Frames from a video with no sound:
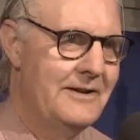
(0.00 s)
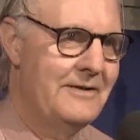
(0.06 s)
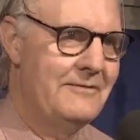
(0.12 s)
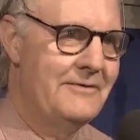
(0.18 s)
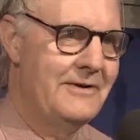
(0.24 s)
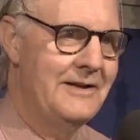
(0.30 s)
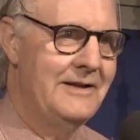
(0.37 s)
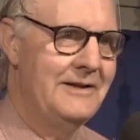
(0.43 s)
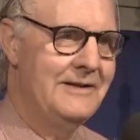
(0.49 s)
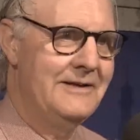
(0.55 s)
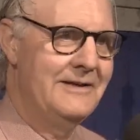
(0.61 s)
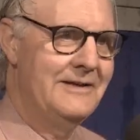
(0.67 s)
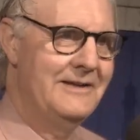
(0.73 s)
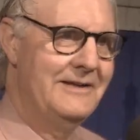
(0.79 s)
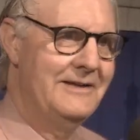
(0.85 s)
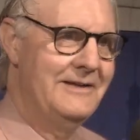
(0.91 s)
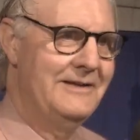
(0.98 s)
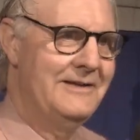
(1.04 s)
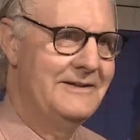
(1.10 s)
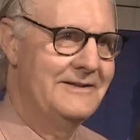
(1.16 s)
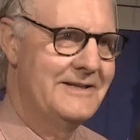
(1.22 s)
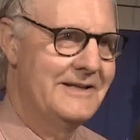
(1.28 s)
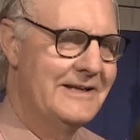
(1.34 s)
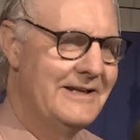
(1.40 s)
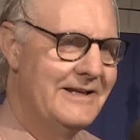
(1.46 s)
lovely
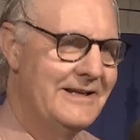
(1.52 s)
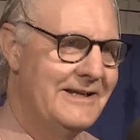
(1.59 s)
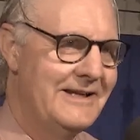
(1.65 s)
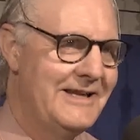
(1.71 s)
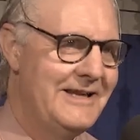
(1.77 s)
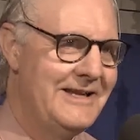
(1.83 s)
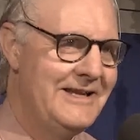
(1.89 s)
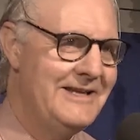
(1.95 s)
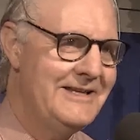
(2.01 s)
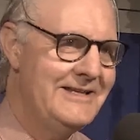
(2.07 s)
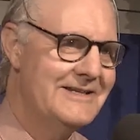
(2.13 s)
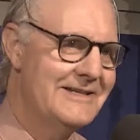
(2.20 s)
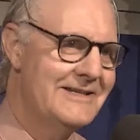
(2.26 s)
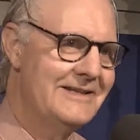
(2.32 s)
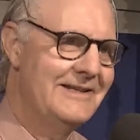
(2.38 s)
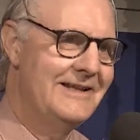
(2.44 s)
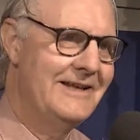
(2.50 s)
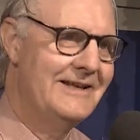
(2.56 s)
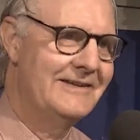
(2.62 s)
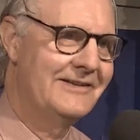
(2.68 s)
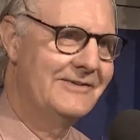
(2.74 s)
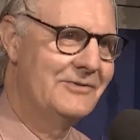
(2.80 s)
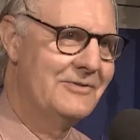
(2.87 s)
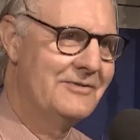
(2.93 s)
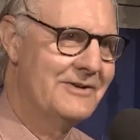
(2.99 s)
tinkling keys and that
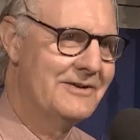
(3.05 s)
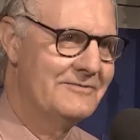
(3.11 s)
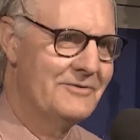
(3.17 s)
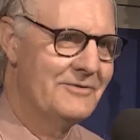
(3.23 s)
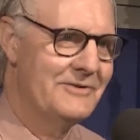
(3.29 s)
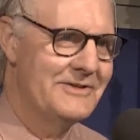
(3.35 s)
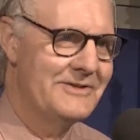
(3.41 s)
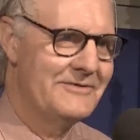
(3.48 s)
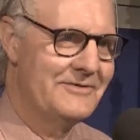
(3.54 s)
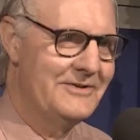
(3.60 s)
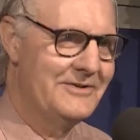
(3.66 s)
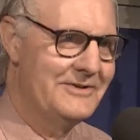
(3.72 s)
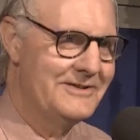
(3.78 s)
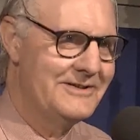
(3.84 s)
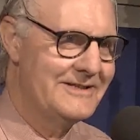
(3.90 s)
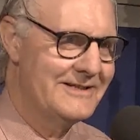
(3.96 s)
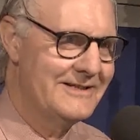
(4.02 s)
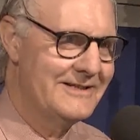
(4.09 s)
soaring voice of hers.